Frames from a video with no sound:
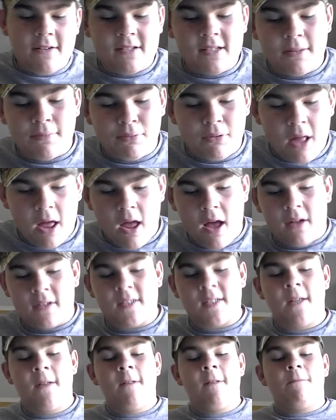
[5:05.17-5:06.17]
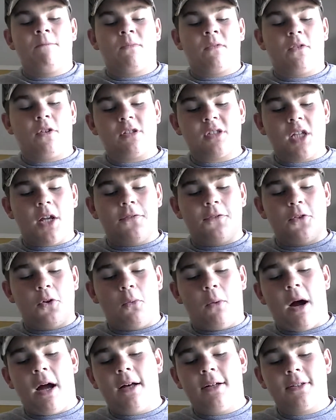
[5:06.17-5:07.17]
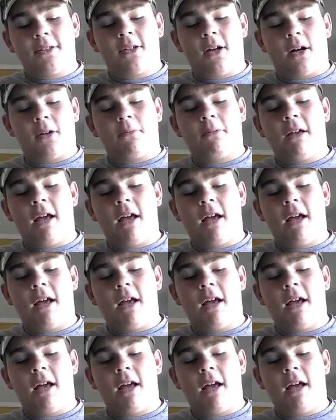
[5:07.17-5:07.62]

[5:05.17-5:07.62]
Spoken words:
AFC playoffs. First off, in the wild card,